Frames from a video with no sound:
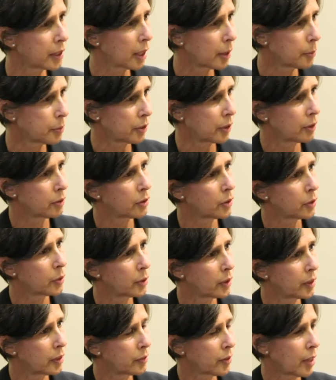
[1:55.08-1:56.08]
comes into
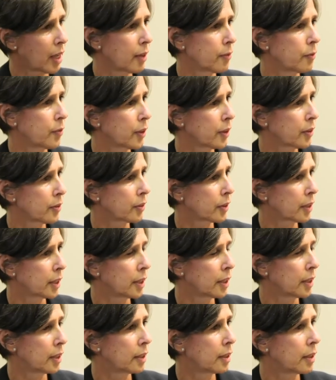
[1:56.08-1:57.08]
it is
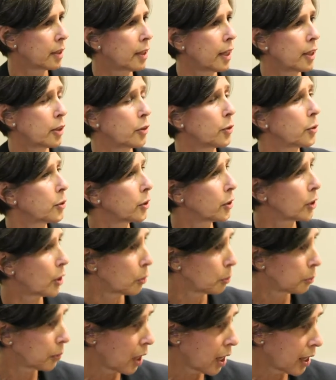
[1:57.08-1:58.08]
obviously that you can
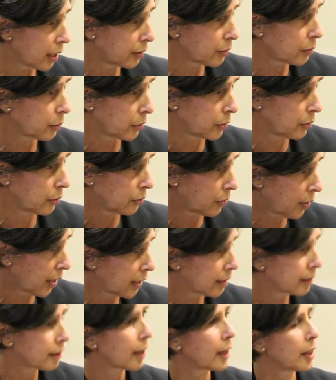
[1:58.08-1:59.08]
go blind when you've
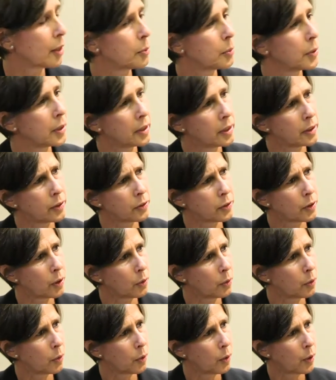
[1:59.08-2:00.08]
had diabetes.
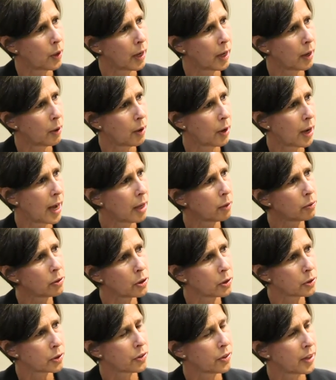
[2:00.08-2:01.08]
So how
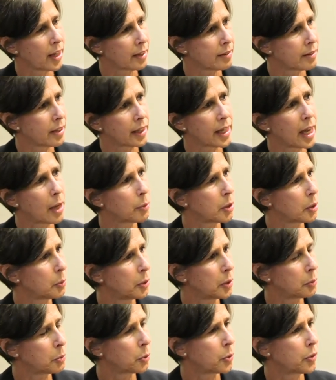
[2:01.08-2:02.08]
long does that take? How many
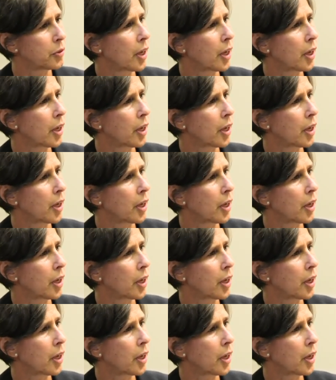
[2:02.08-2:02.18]
people with